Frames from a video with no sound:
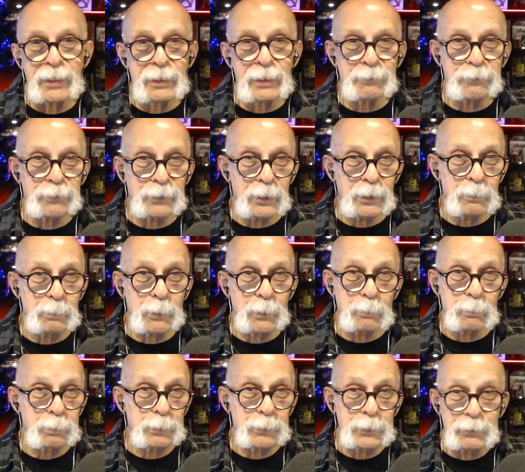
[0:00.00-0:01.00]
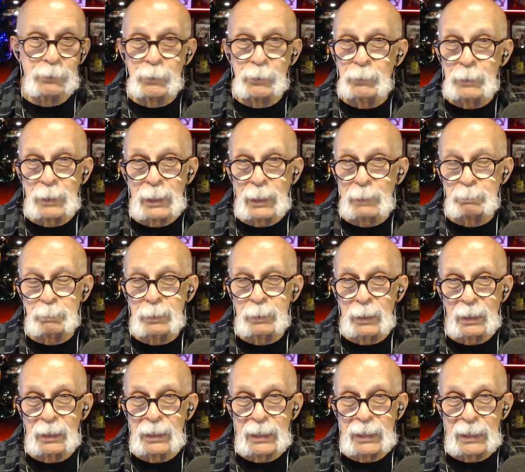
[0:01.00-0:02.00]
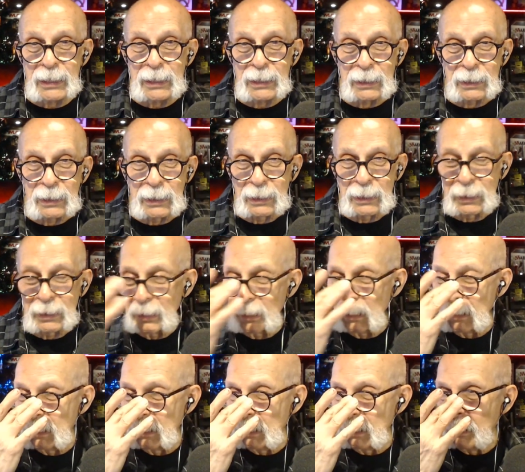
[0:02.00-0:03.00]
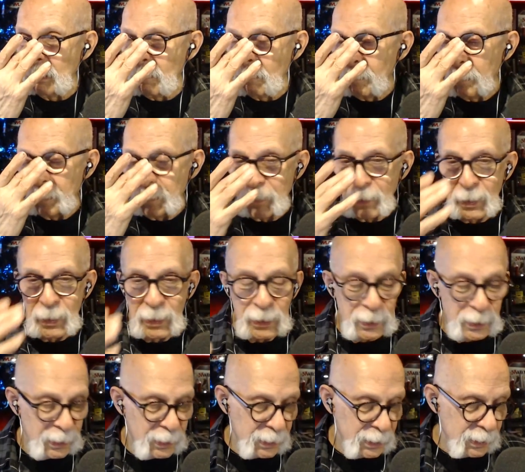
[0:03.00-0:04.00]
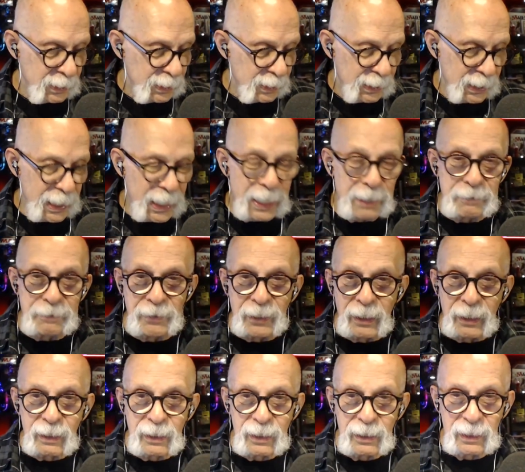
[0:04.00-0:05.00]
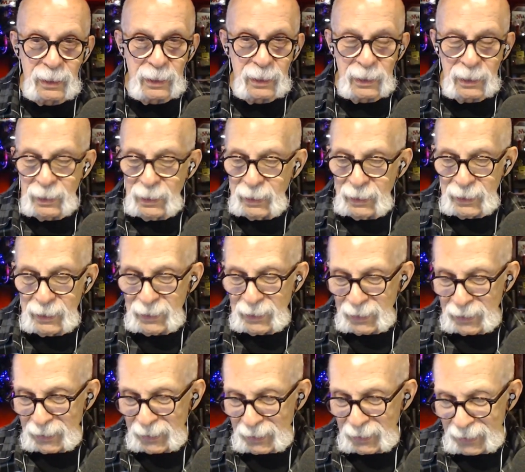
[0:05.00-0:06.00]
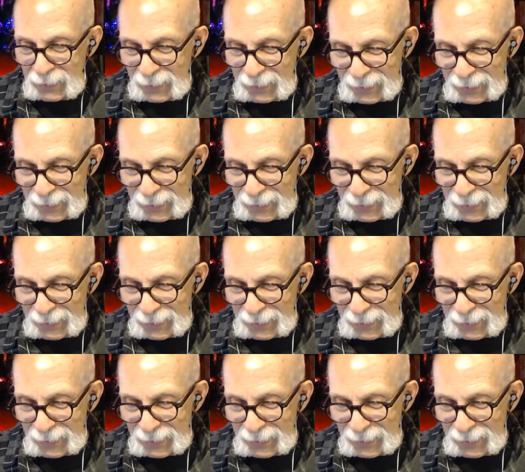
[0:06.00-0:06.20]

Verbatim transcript: thing on the front of the book. Please do not plug in. Right. Exactly. Ever. Do not use